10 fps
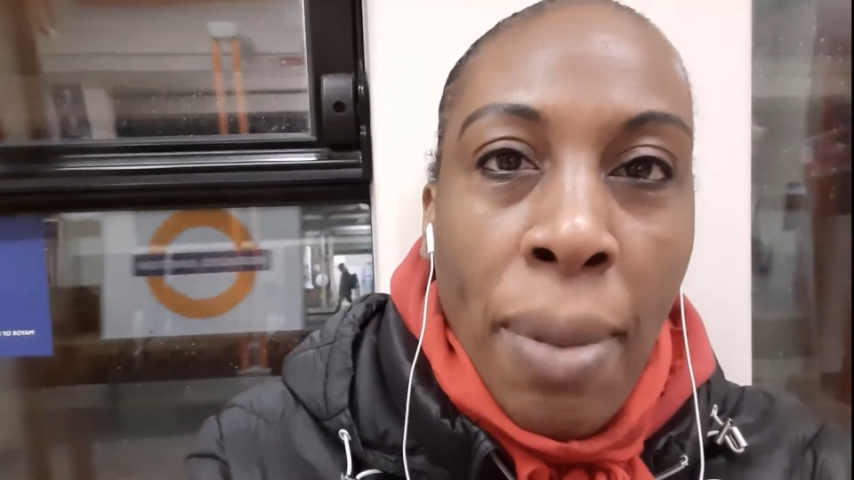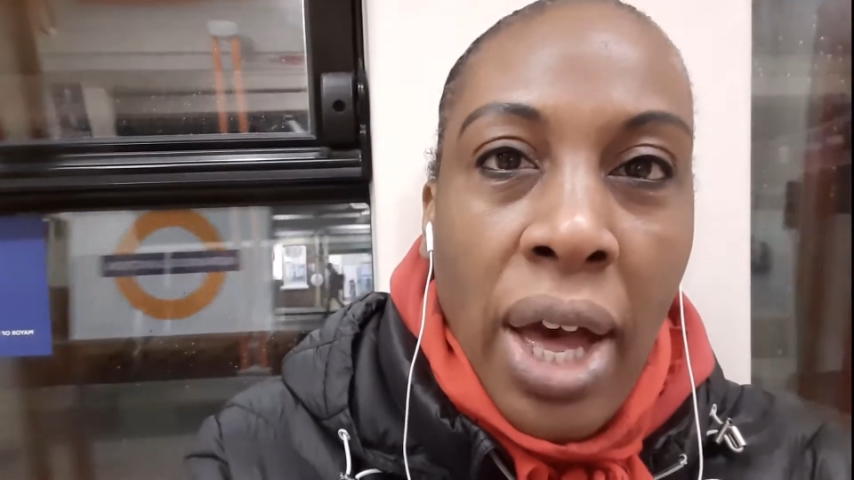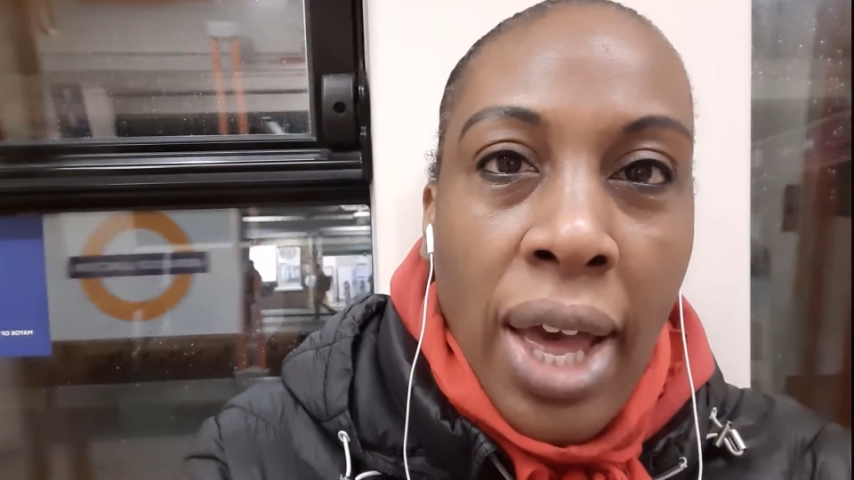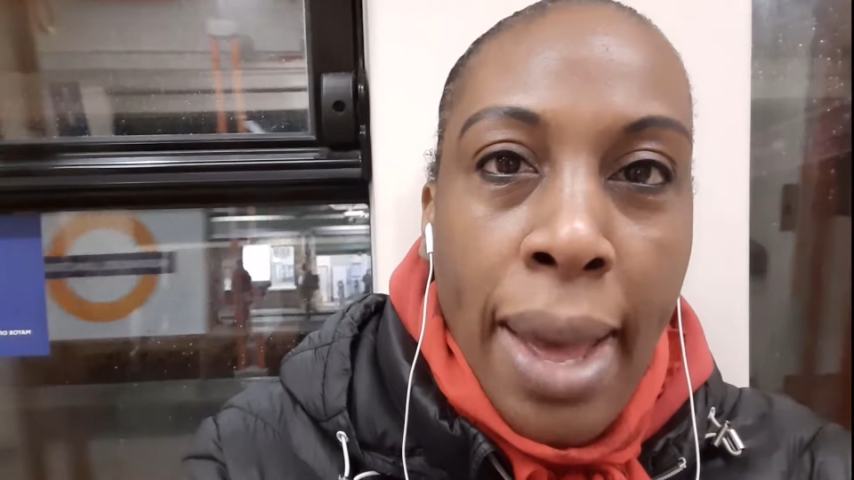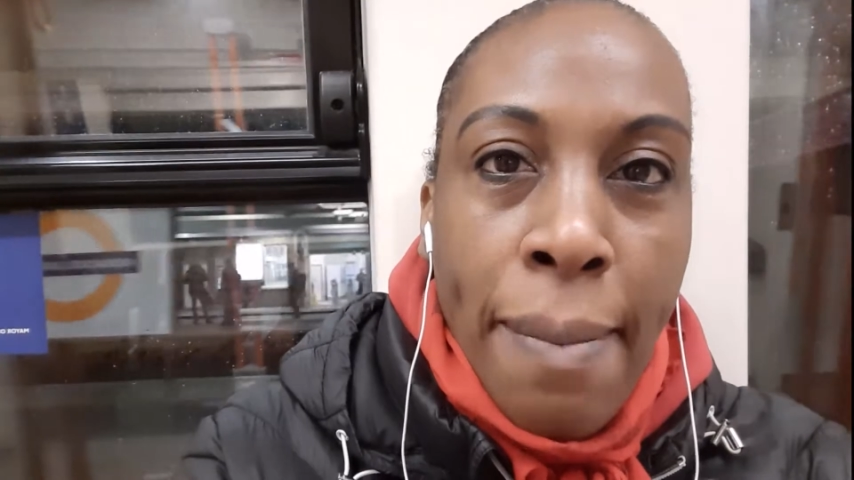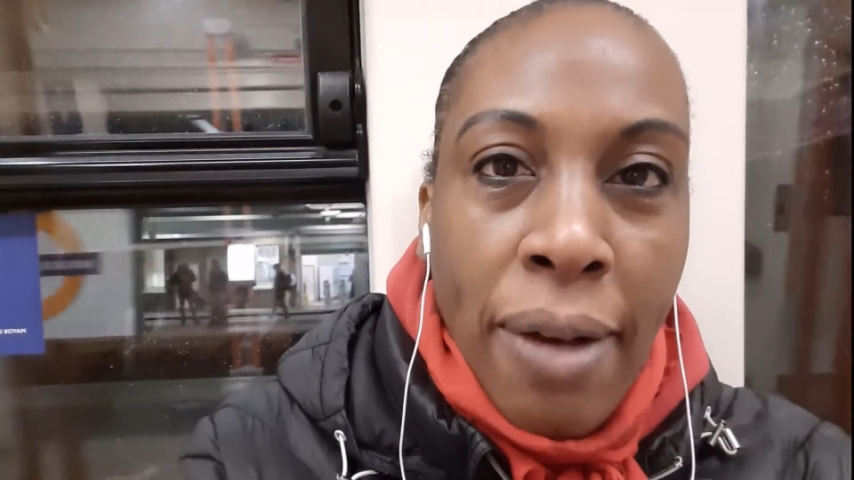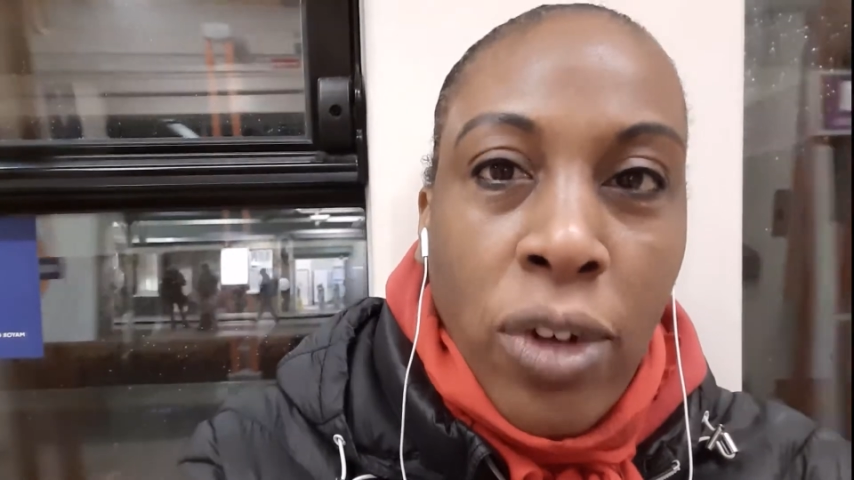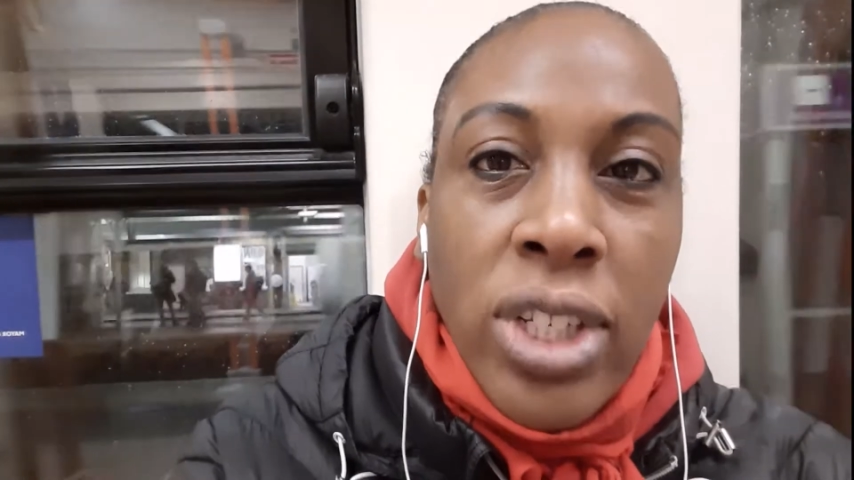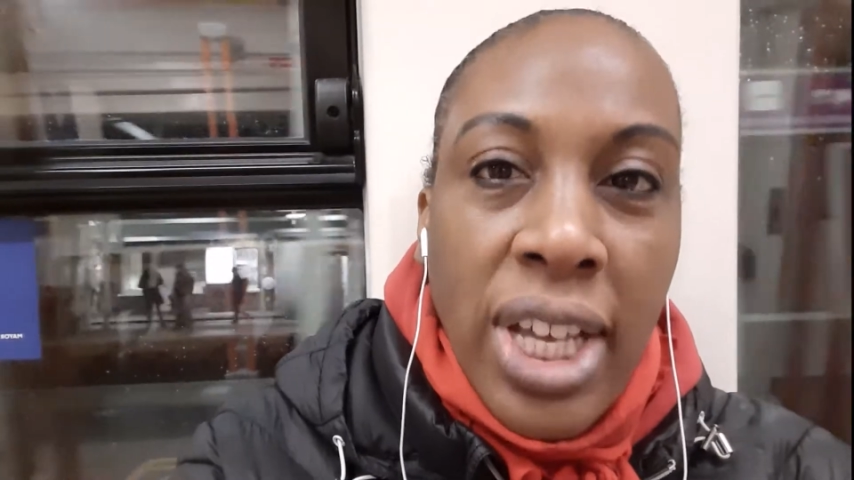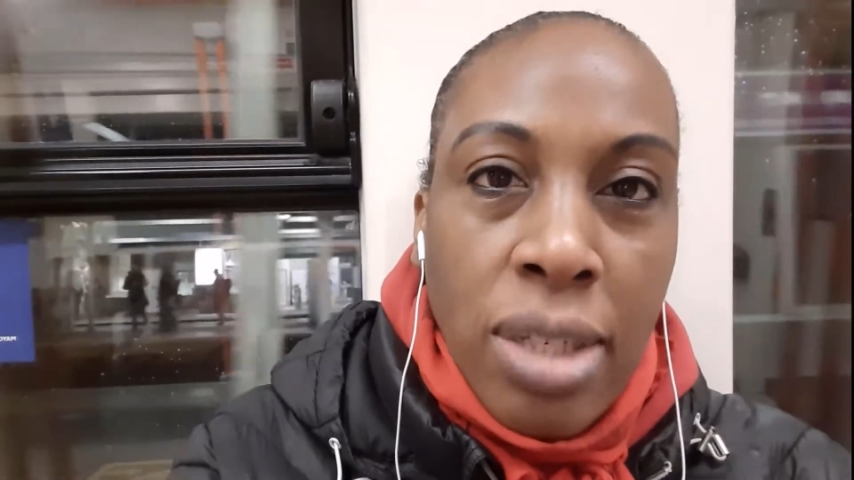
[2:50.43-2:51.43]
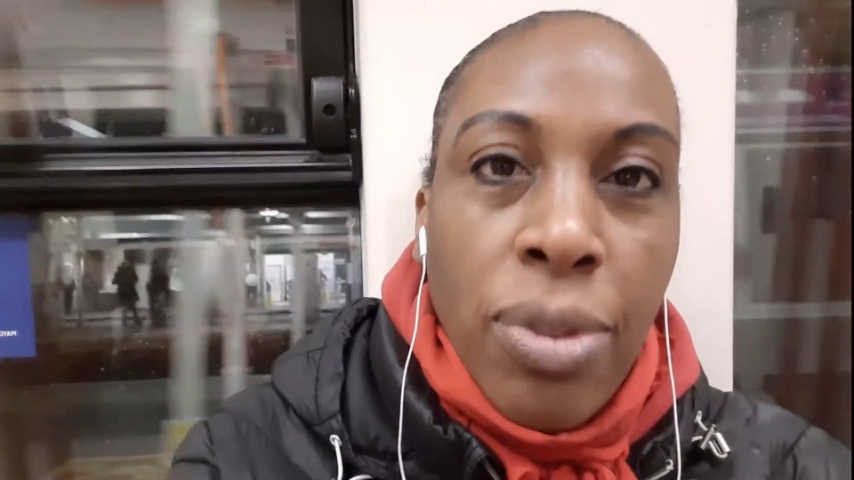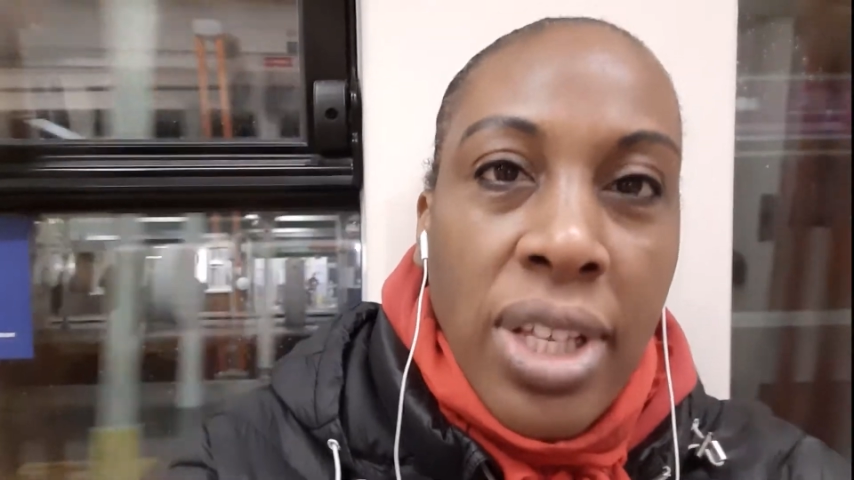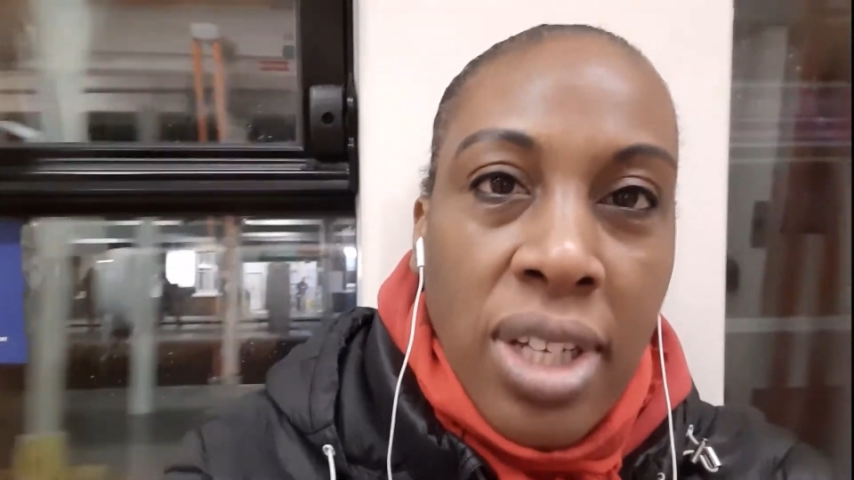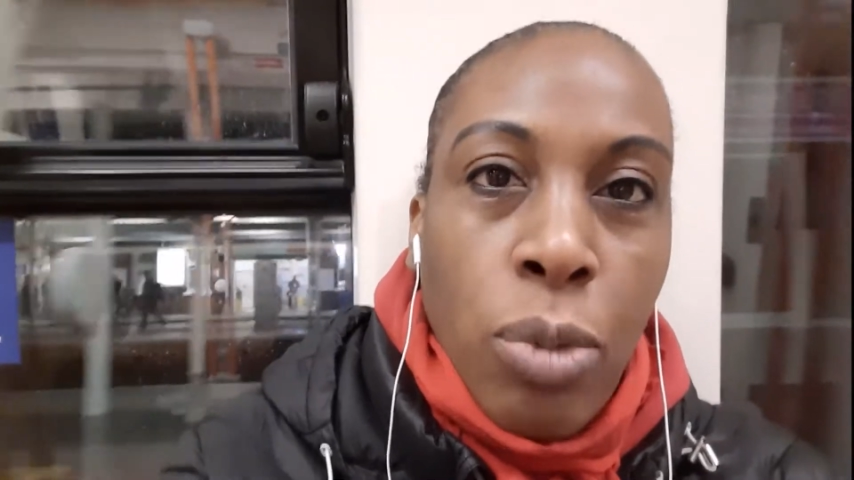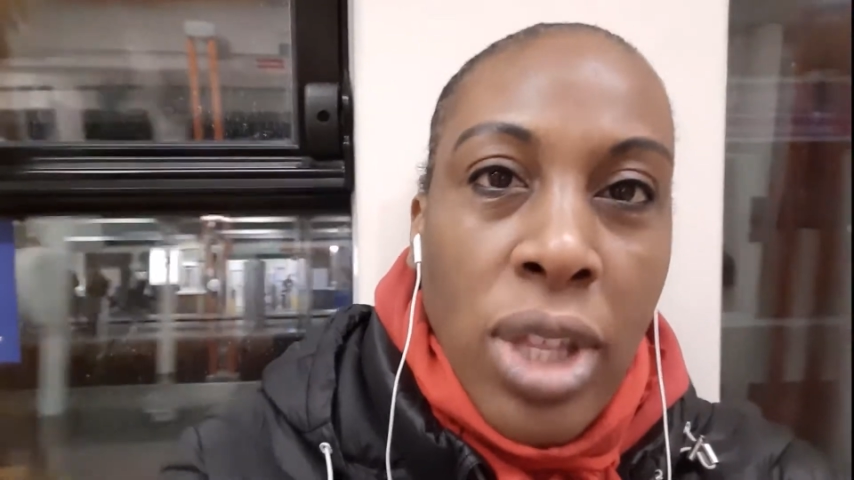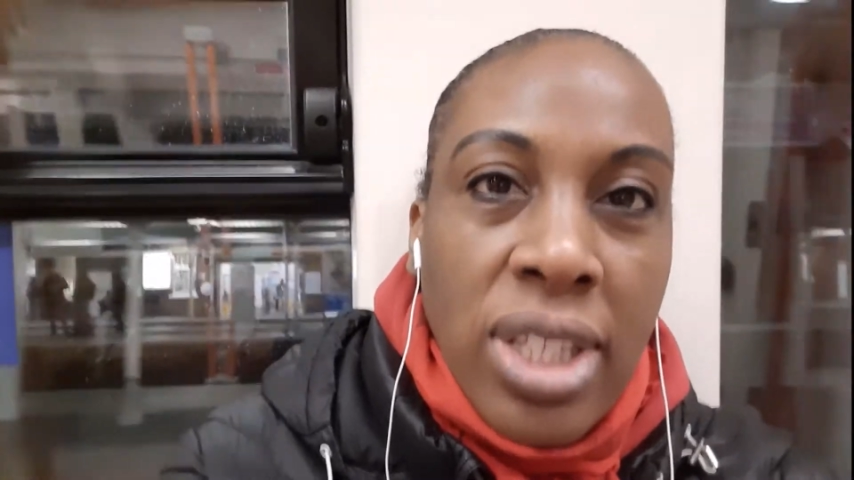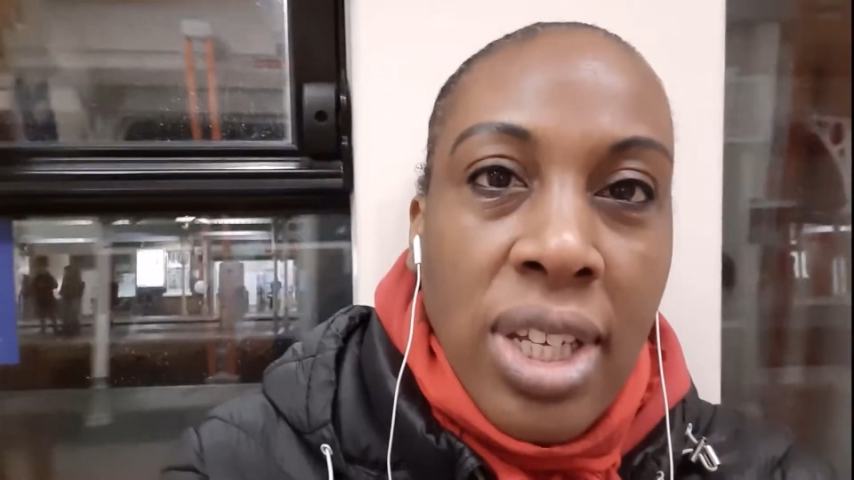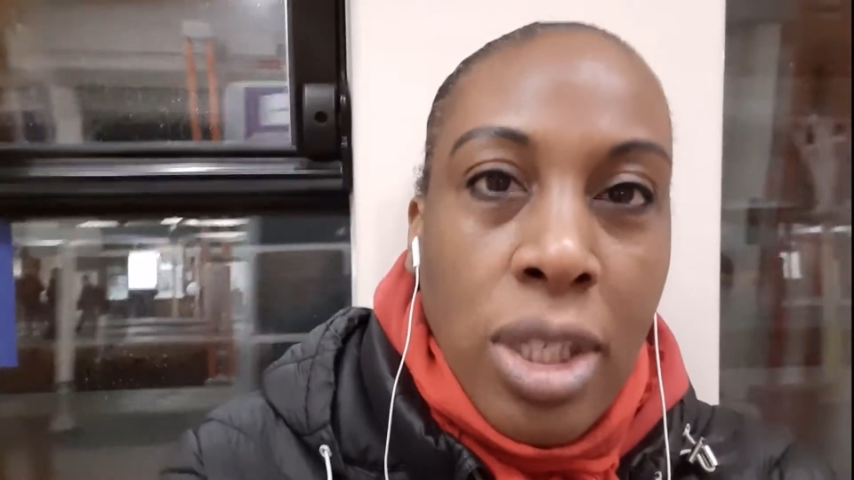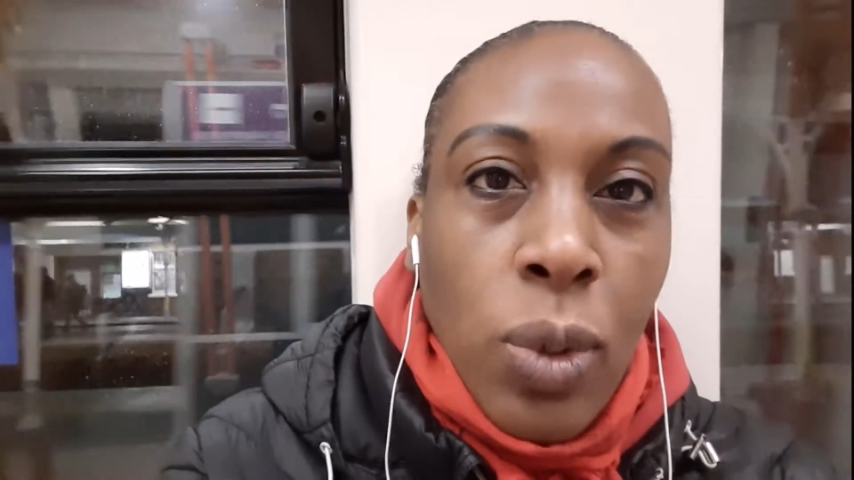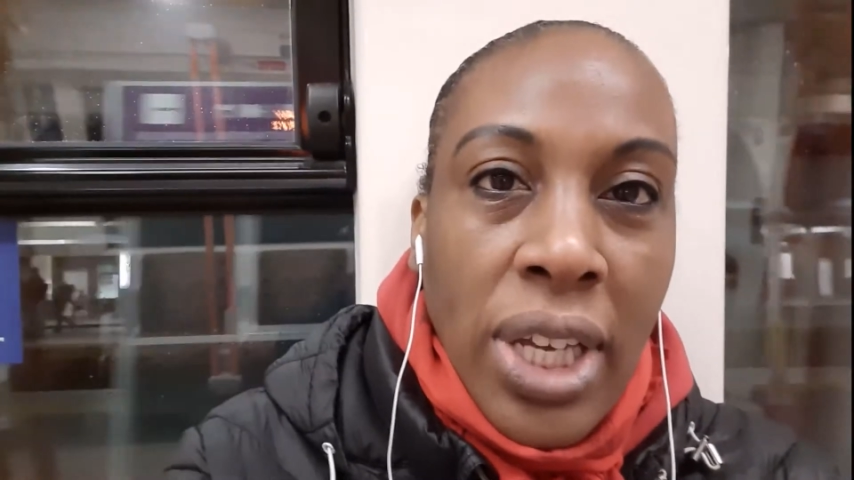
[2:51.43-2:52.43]
but I've got to get some things done within
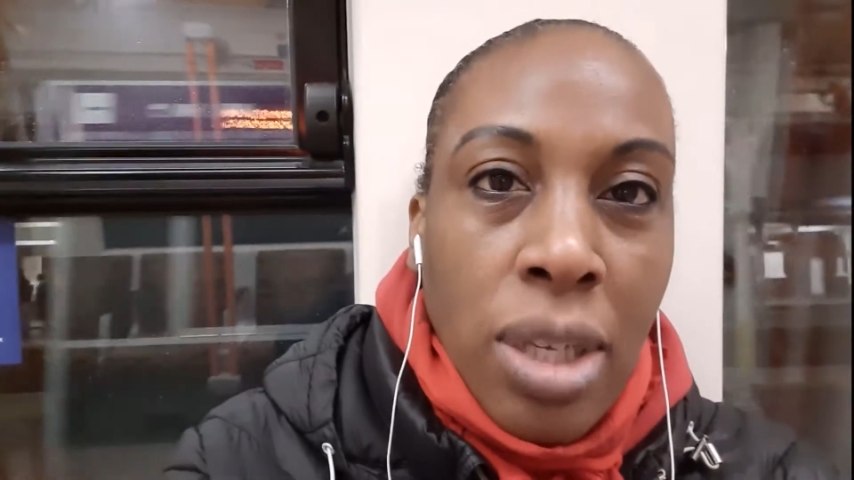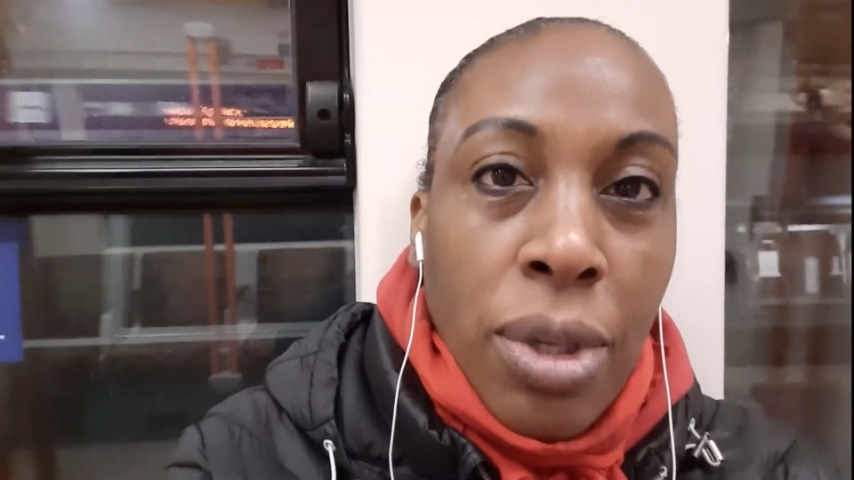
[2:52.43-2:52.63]
6 weeks.